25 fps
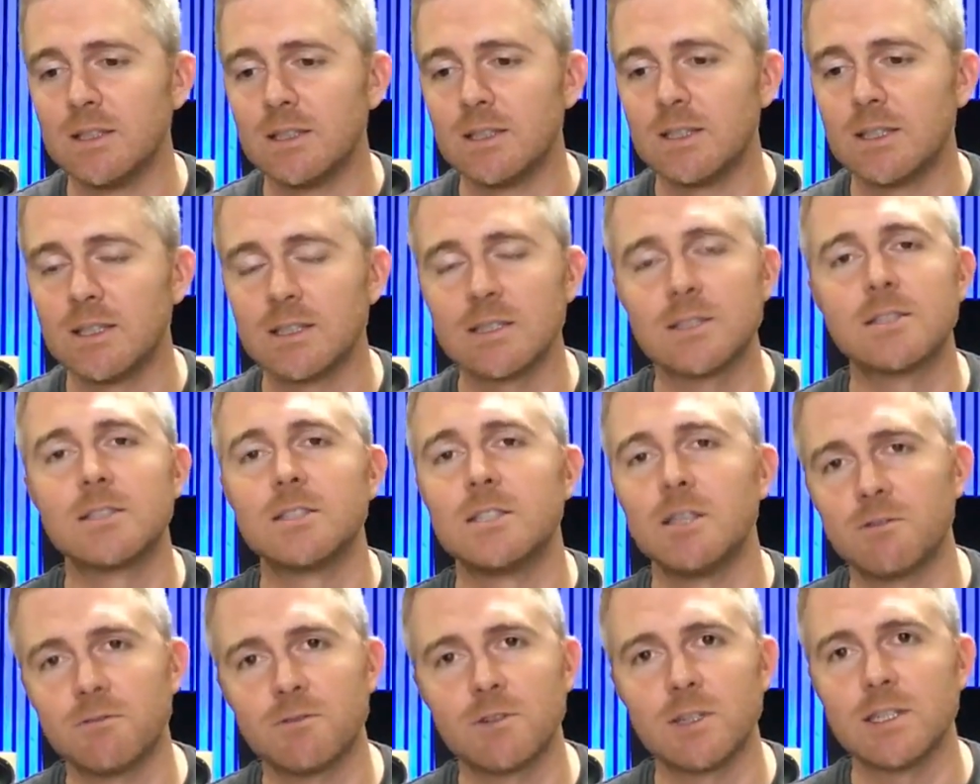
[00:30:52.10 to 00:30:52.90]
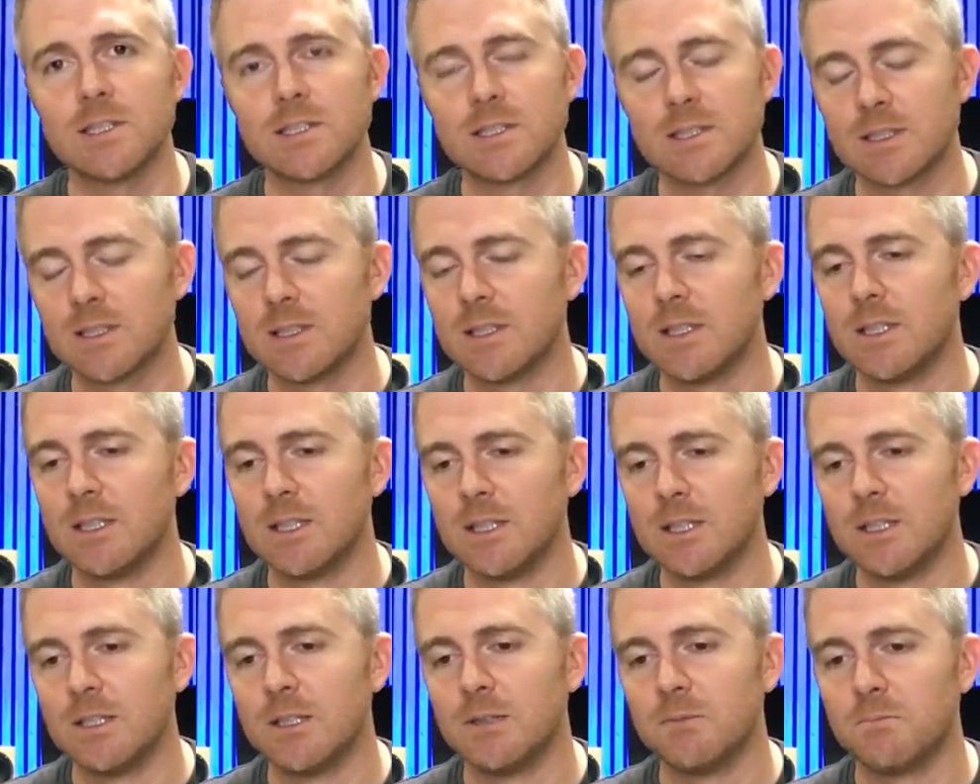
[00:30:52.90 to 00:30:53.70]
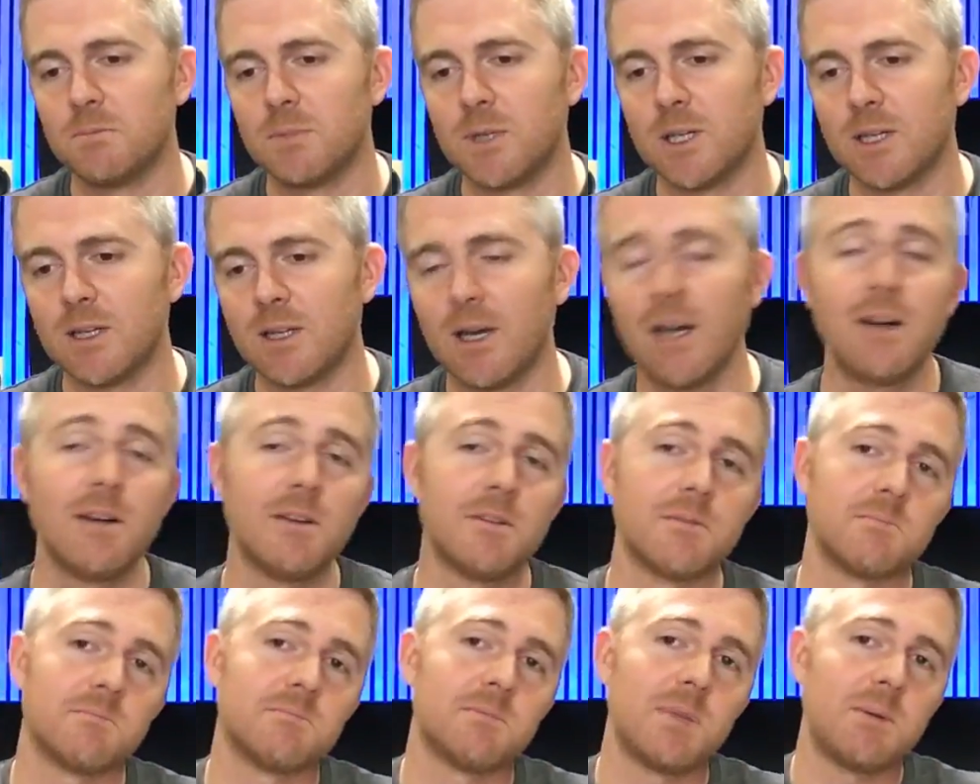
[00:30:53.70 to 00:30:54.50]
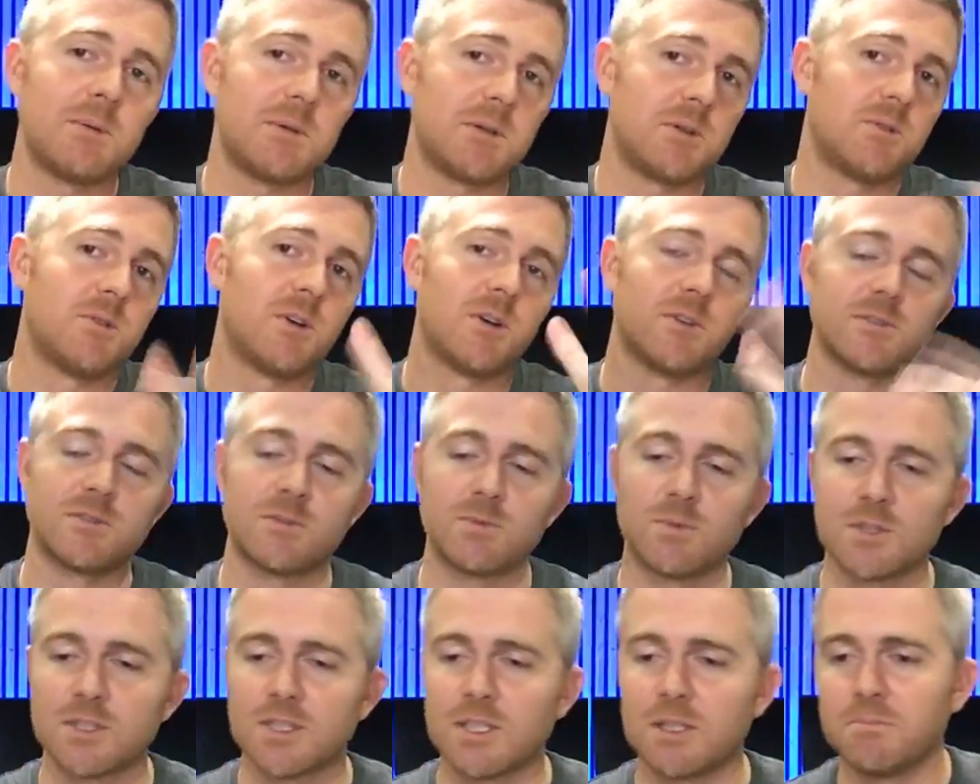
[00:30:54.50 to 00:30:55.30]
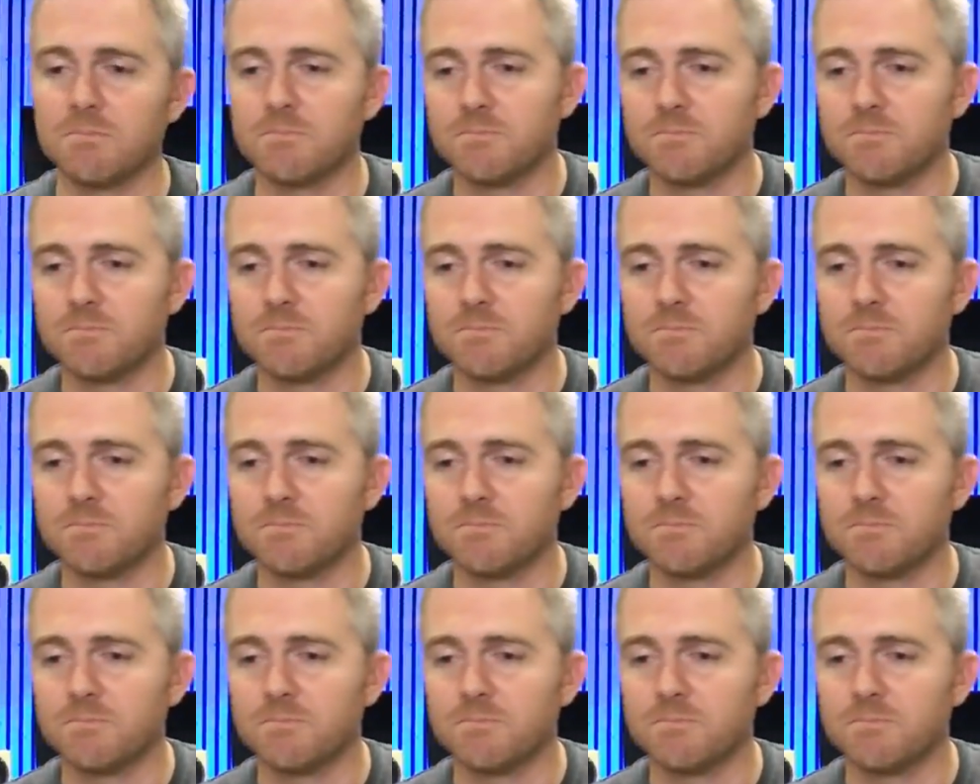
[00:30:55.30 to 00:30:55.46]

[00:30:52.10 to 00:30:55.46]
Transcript: it's different. But I don't know. Maybe. Who knows? We'll see.